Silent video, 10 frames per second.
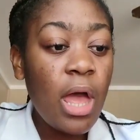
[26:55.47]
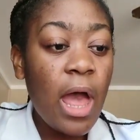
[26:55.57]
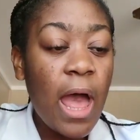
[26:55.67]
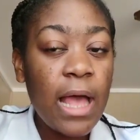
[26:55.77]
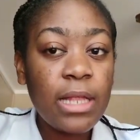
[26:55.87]

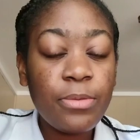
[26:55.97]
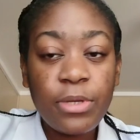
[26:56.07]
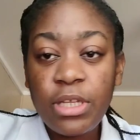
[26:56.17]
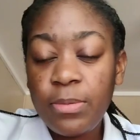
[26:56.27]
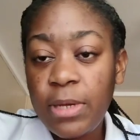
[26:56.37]
And we
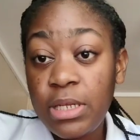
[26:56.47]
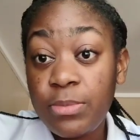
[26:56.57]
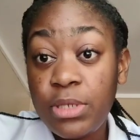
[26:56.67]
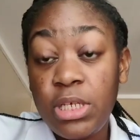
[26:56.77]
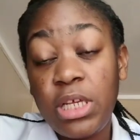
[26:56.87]
give the man
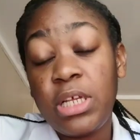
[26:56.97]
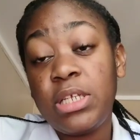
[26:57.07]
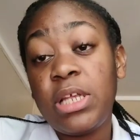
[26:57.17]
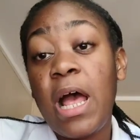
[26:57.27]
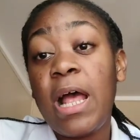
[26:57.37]
him
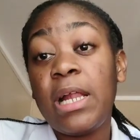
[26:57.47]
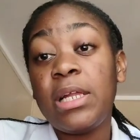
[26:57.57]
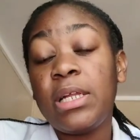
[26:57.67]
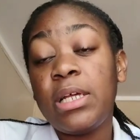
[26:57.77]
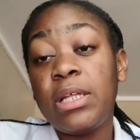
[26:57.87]
change,
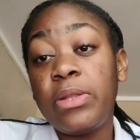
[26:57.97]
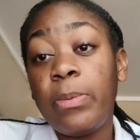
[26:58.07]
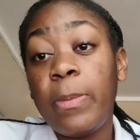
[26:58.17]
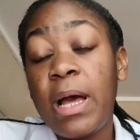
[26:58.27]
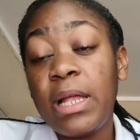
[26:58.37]
and the
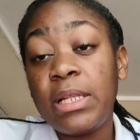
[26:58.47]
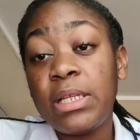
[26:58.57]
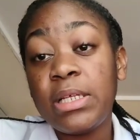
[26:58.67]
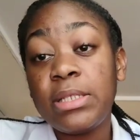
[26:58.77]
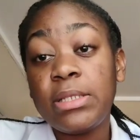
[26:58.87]

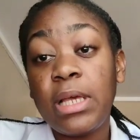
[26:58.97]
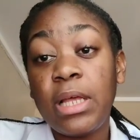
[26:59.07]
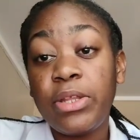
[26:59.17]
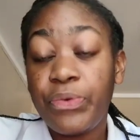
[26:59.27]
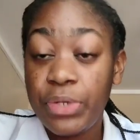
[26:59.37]
man
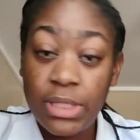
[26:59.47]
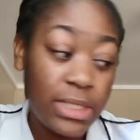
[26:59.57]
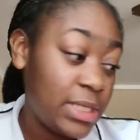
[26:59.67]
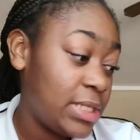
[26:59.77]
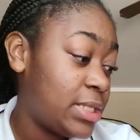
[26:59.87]
take the
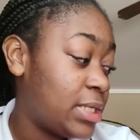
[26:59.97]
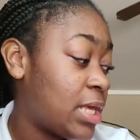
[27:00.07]
receipt.